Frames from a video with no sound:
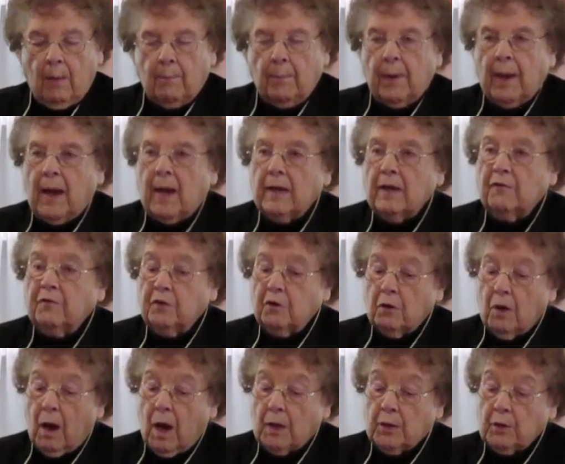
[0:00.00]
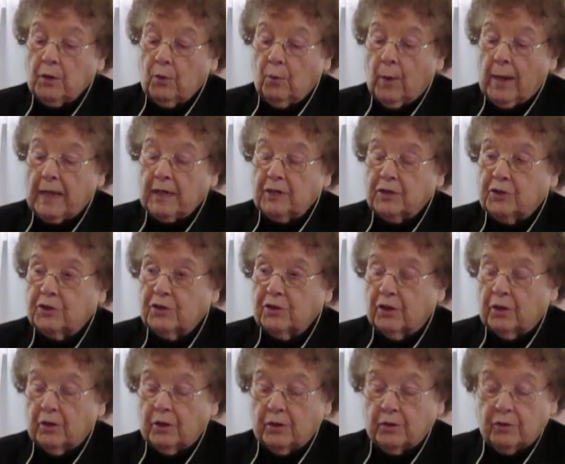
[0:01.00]
But if you're on your way to
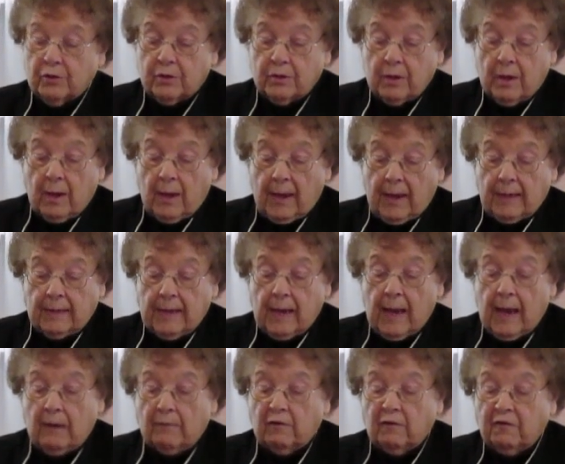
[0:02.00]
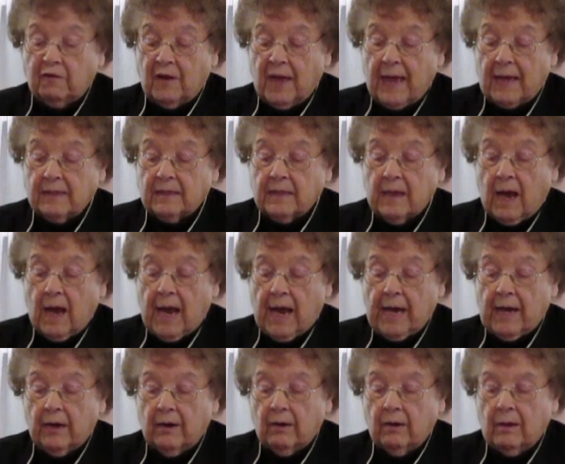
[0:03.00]
church and you have a flat
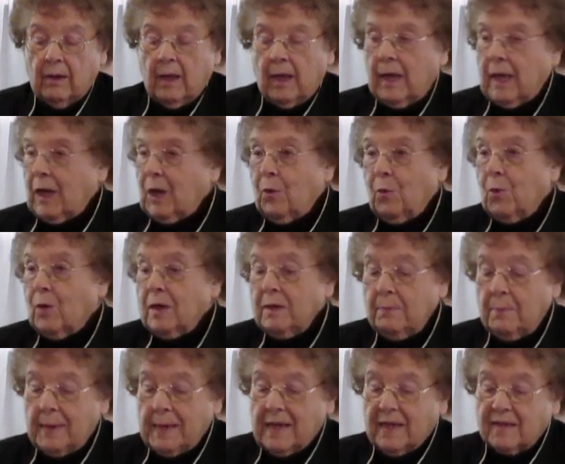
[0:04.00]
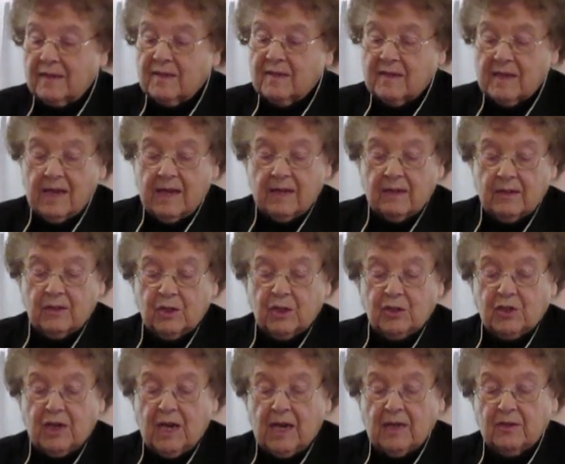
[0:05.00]
tire, it wouldn't be a sin
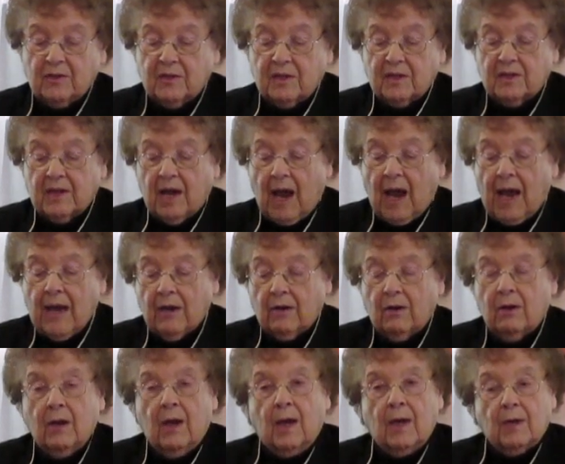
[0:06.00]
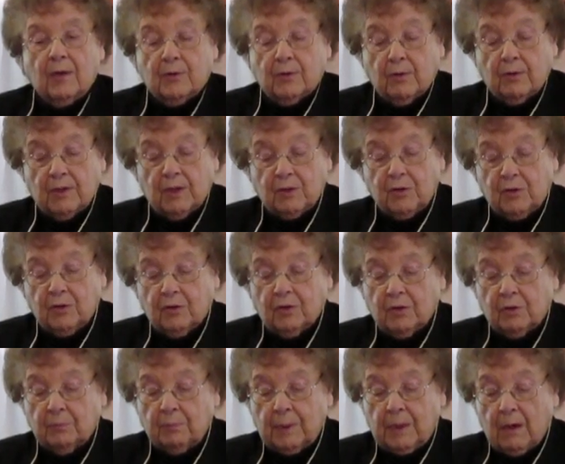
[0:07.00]
to change the tire so that you
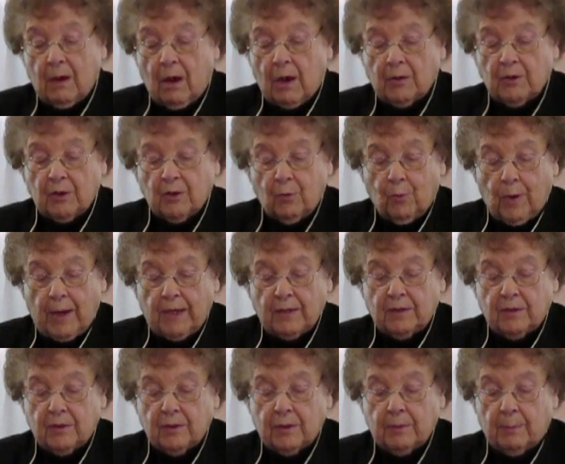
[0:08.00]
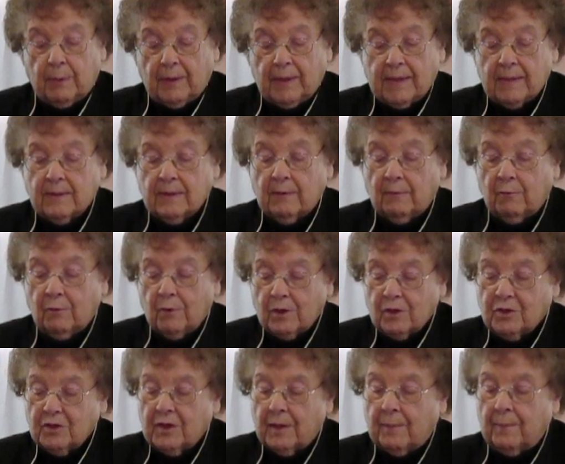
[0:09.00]
could be on your way to the place of
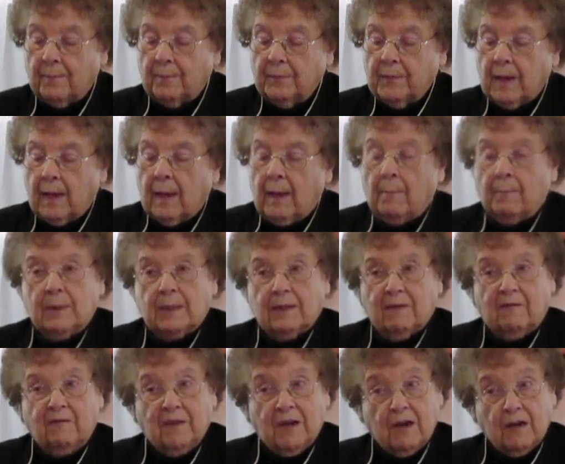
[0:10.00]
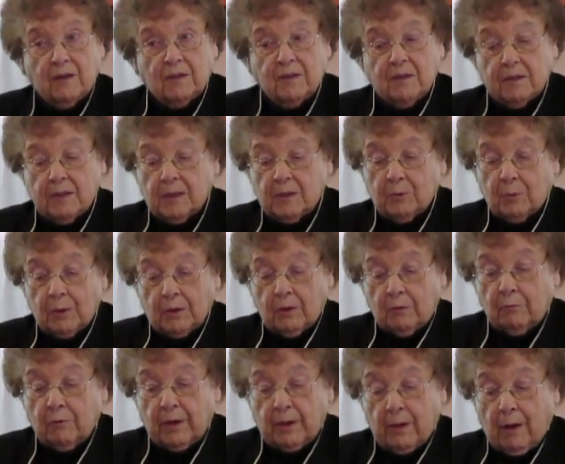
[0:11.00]
worship. But the Pharisees
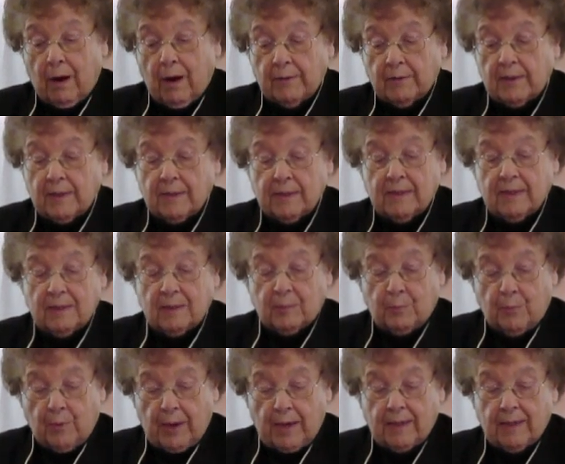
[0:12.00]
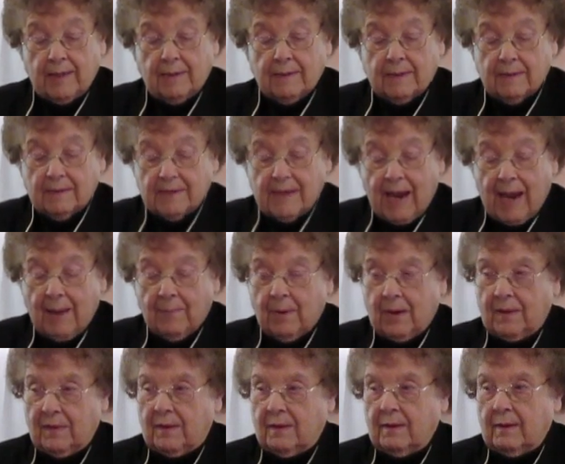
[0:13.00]
would regard this as breaking the Sabbath.